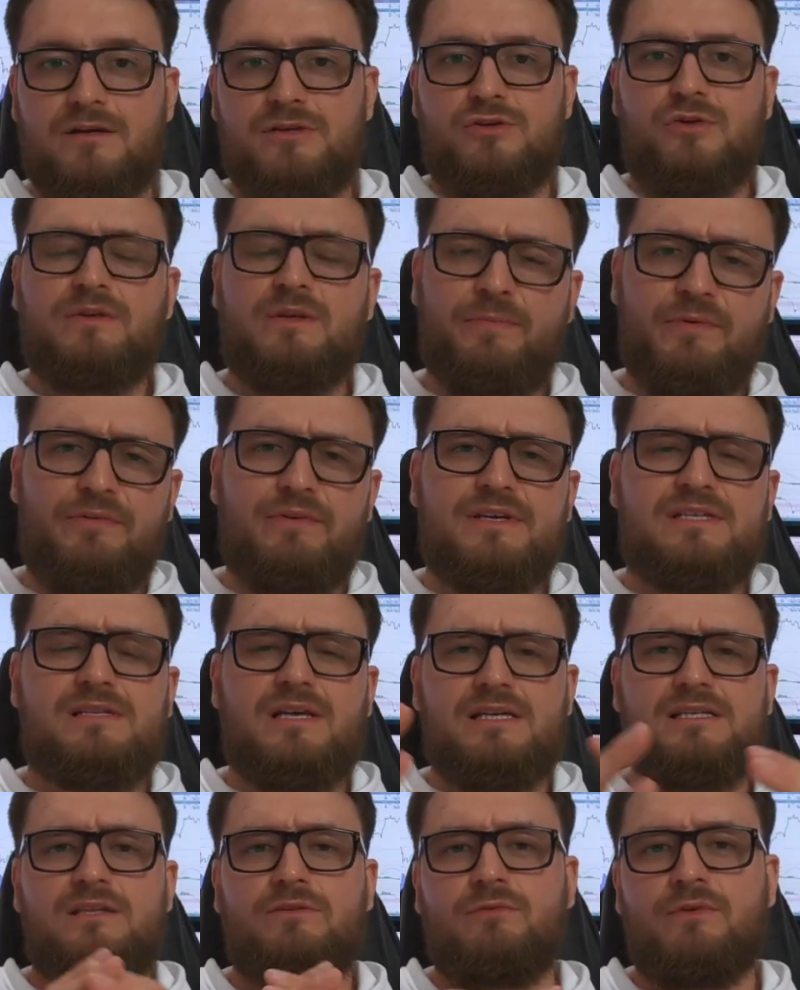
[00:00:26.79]
So in the previous
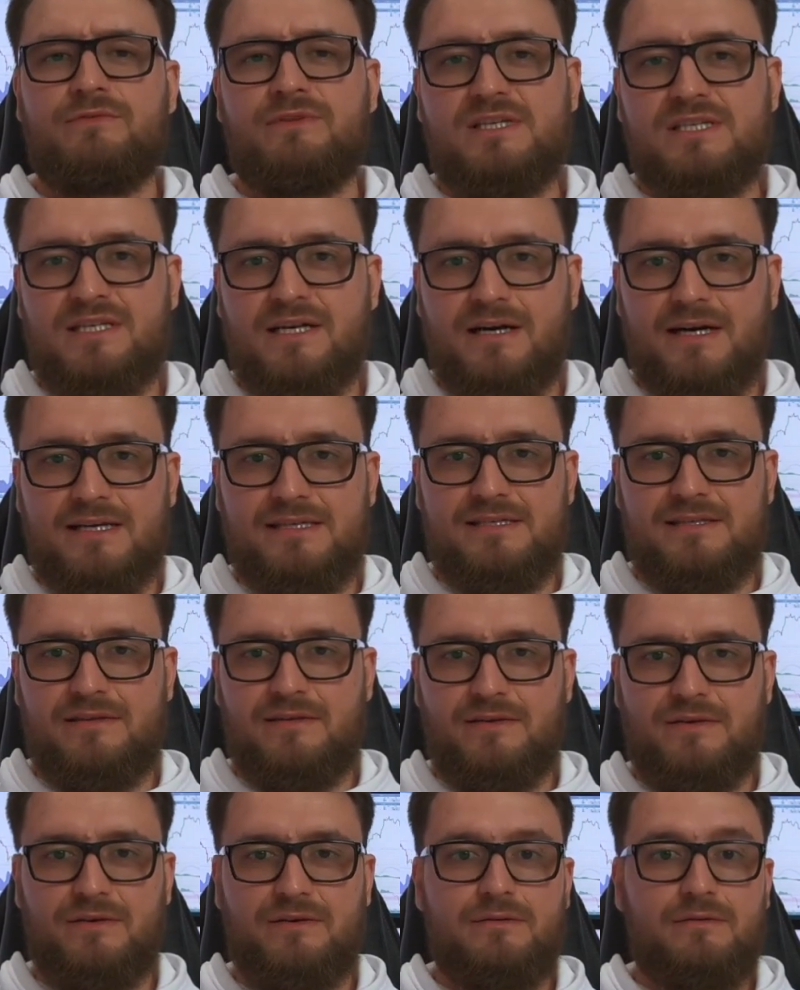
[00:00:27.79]
lesson we've
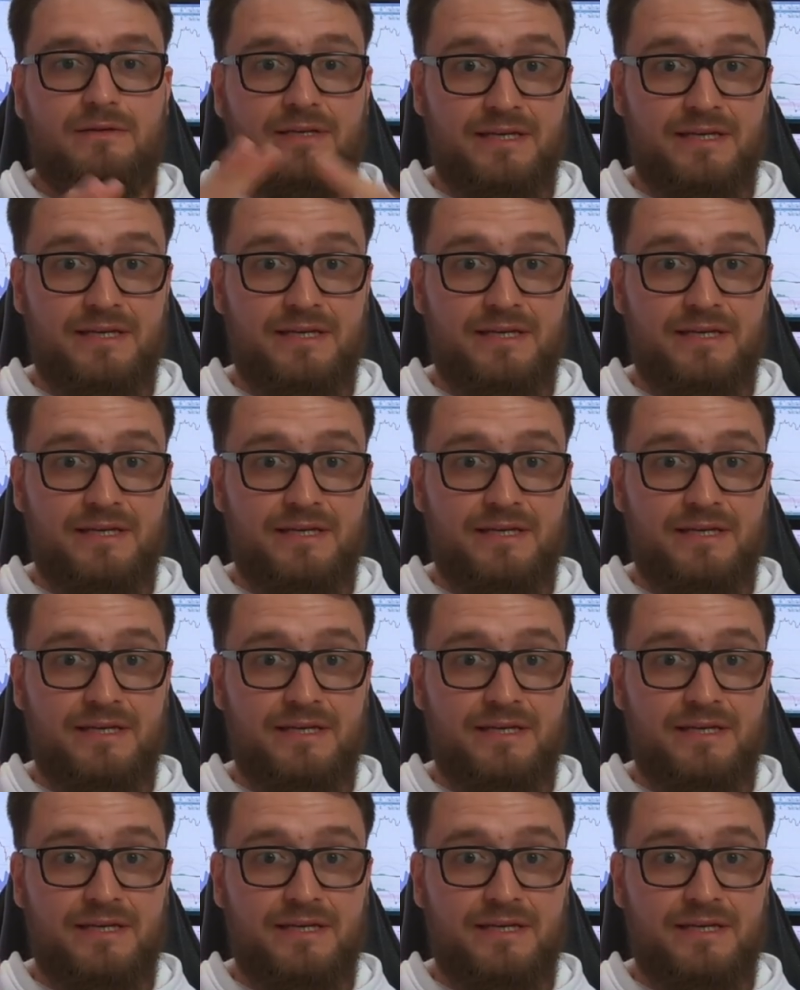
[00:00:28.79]
discussed